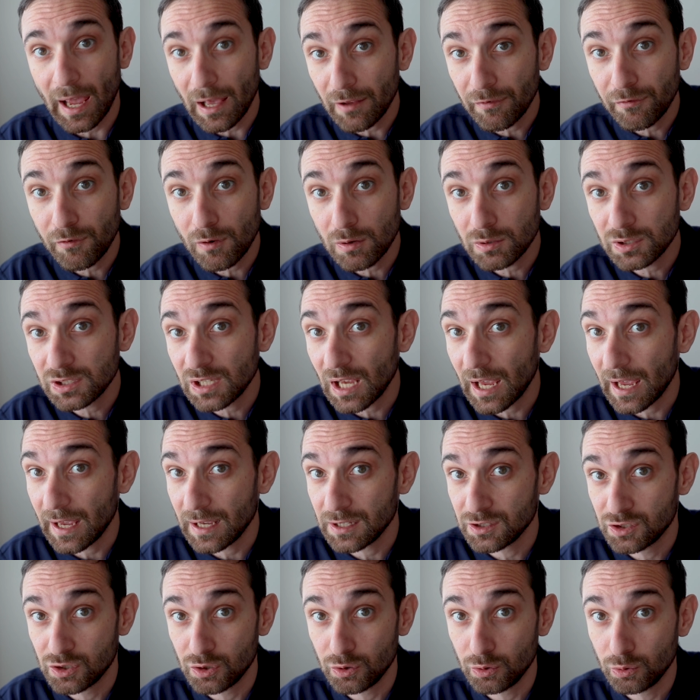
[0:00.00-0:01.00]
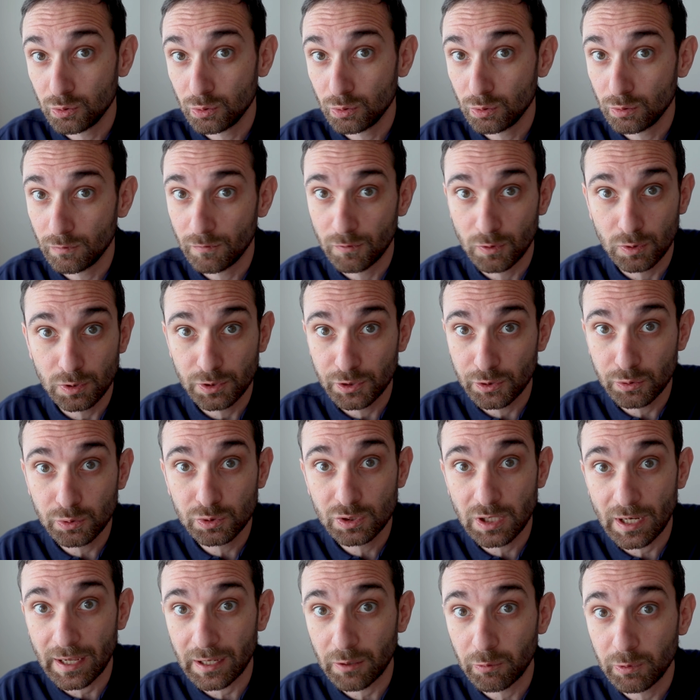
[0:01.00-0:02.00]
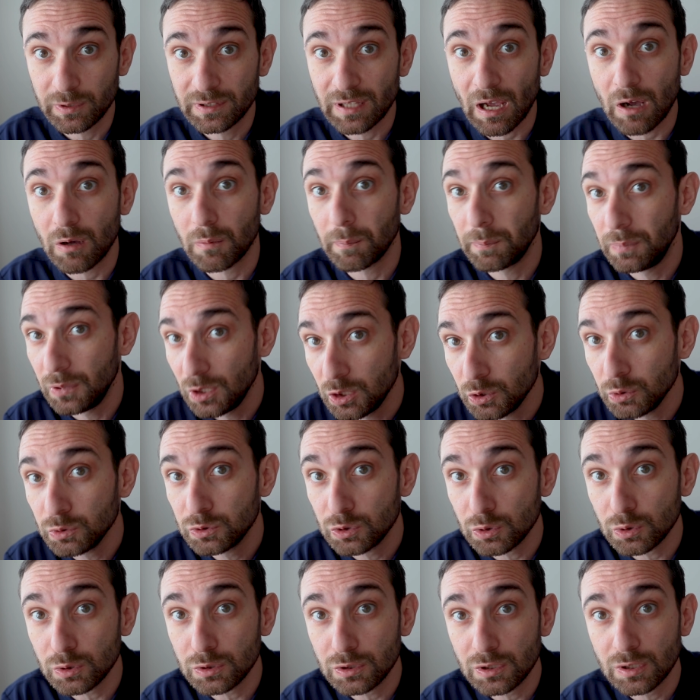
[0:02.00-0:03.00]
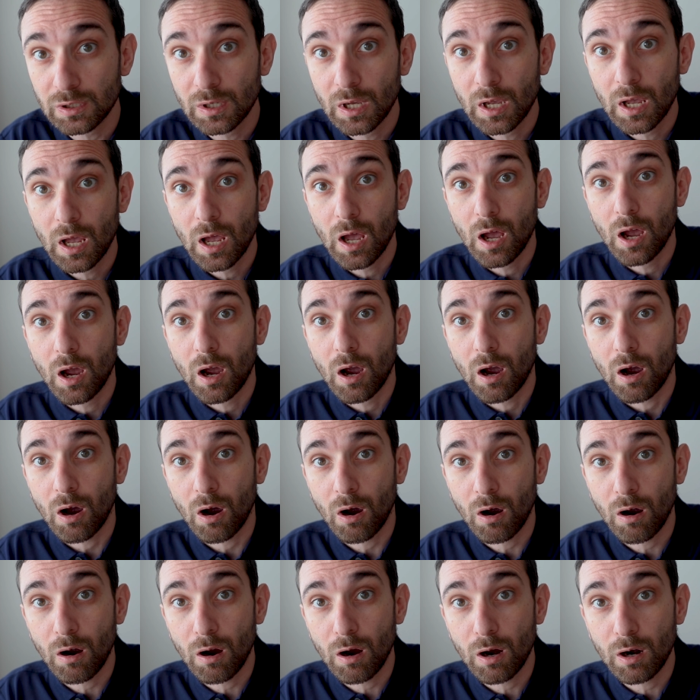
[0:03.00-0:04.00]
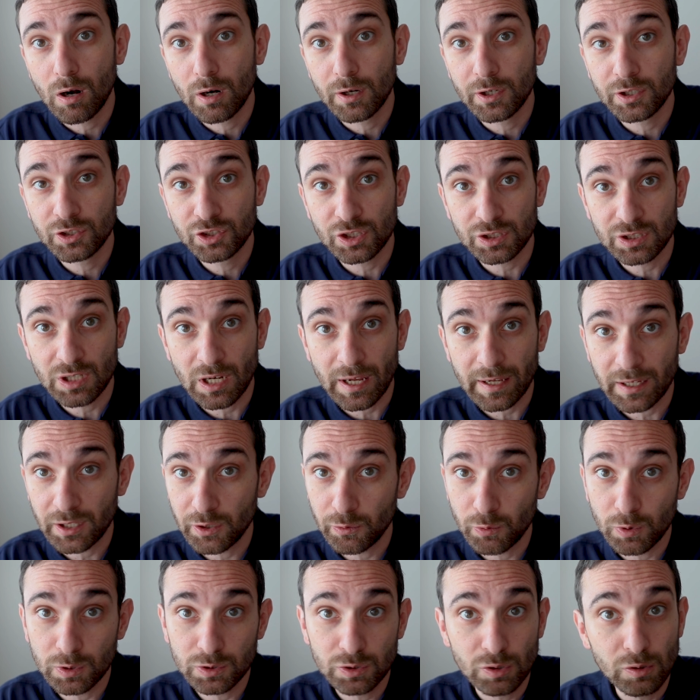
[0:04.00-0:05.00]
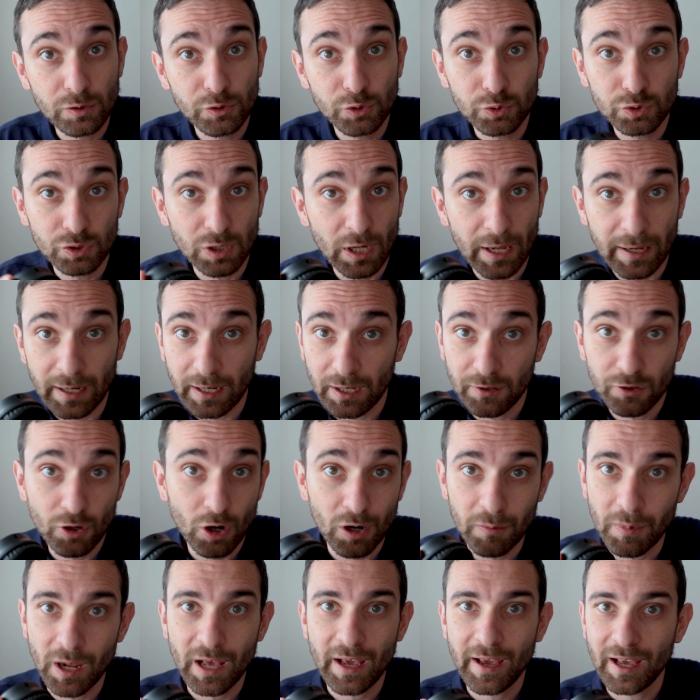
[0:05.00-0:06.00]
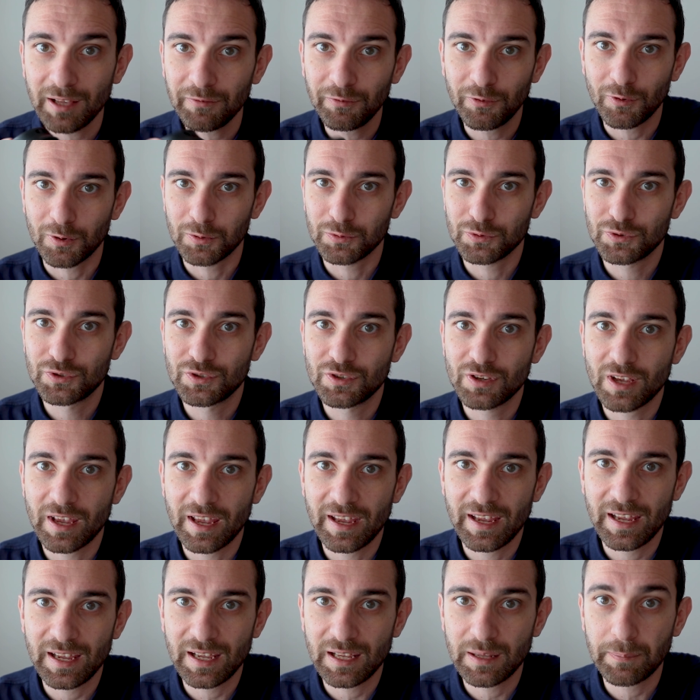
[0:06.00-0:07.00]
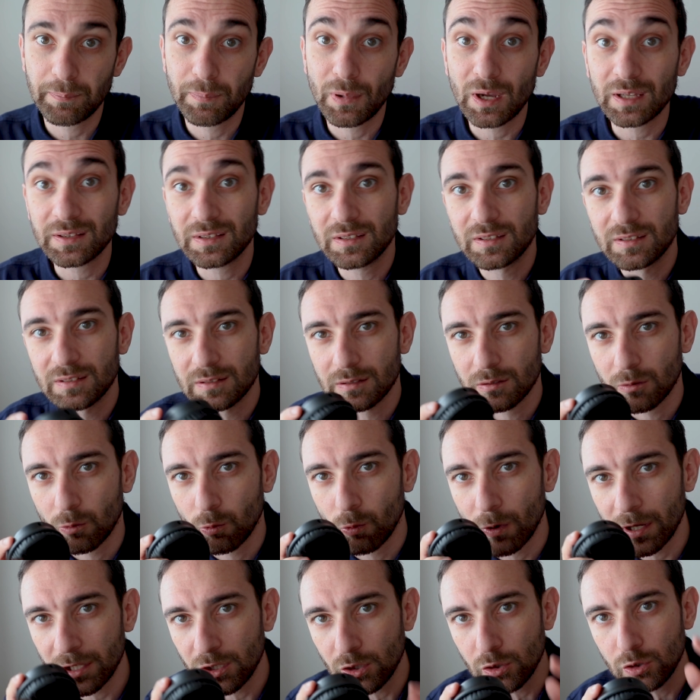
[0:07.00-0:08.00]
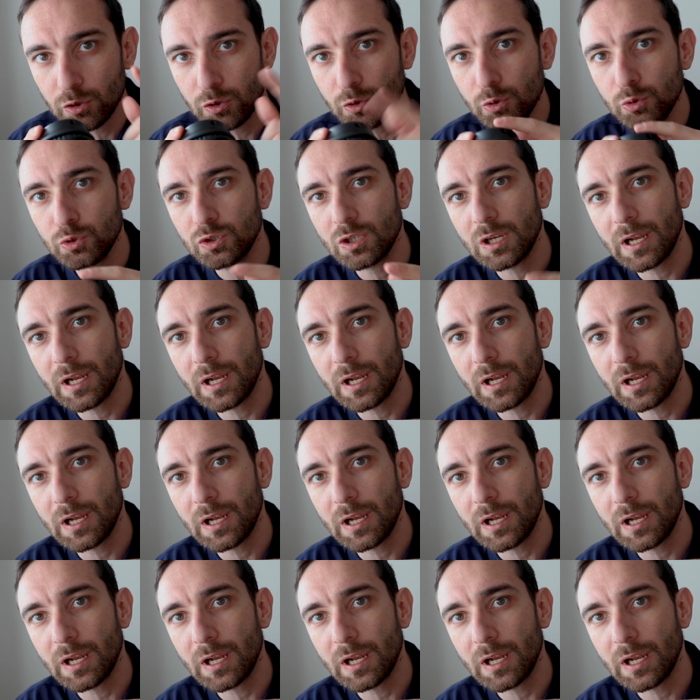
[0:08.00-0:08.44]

headphones as you would use like without Bluetooth, or just like you want to use like a normal headphones, but when you use